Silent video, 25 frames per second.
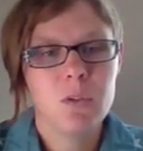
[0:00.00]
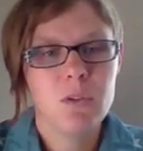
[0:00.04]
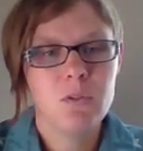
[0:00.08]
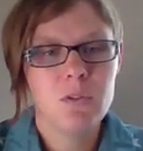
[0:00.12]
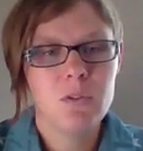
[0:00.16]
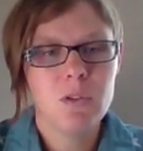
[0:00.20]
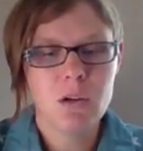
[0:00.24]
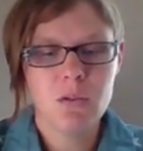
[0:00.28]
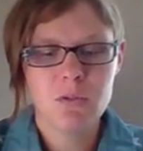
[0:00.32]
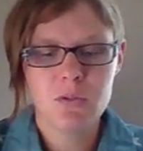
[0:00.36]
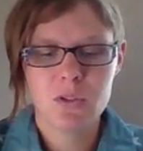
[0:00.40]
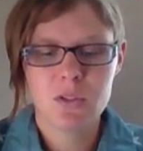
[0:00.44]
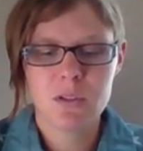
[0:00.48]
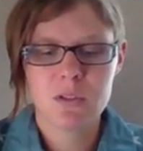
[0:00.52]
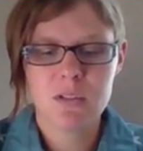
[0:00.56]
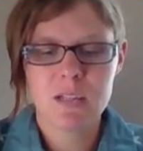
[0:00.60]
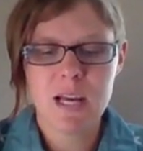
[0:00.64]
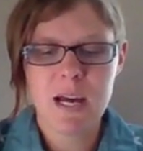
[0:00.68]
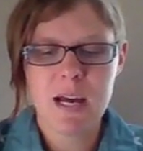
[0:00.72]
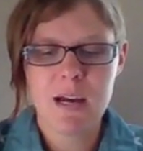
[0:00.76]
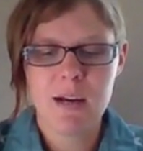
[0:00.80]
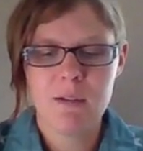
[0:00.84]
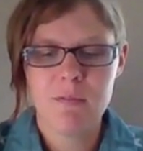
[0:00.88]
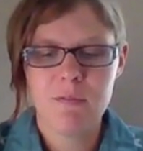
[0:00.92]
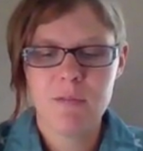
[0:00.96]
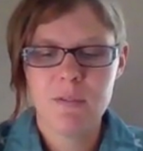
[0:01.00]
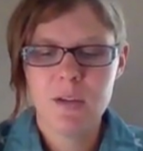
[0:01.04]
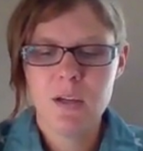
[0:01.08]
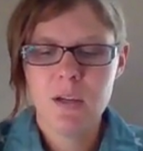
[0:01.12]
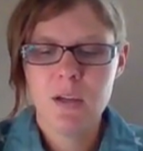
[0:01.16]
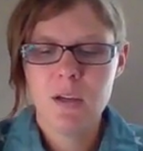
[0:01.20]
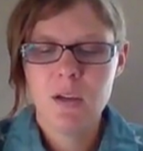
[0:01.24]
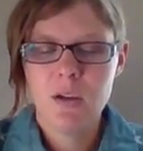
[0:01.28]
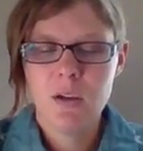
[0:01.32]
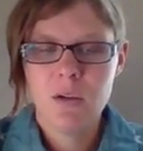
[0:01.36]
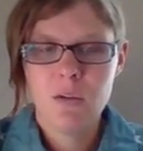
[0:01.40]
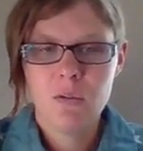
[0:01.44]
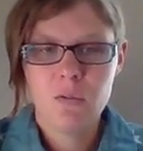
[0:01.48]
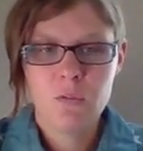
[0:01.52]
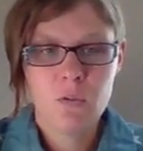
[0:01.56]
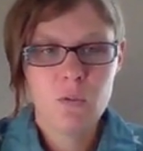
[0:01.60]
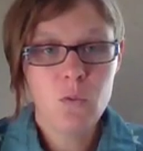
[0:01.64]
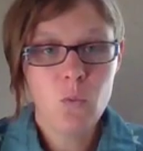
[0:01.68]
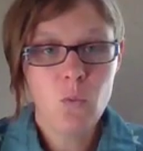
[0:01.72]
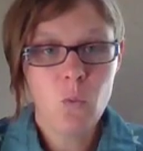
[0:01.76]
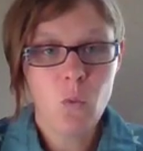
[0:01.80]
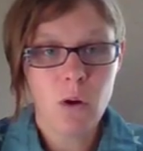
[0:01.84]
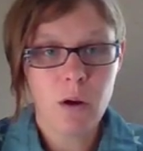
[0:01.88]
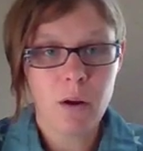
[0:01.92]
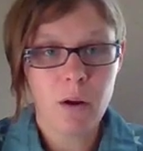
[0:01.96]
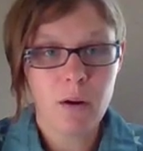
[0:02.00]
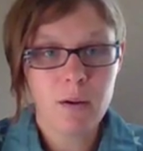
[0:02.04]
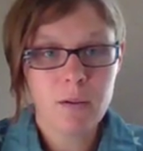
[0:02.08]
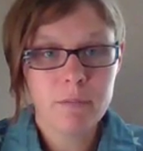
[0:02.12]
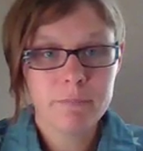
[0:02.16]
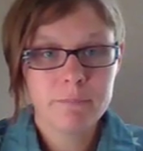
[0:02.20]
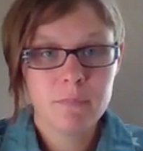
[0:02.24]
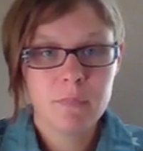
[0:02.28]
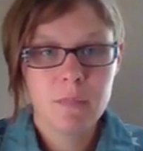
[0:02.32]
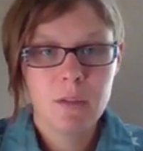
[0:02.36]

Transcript: You don't just have food and water.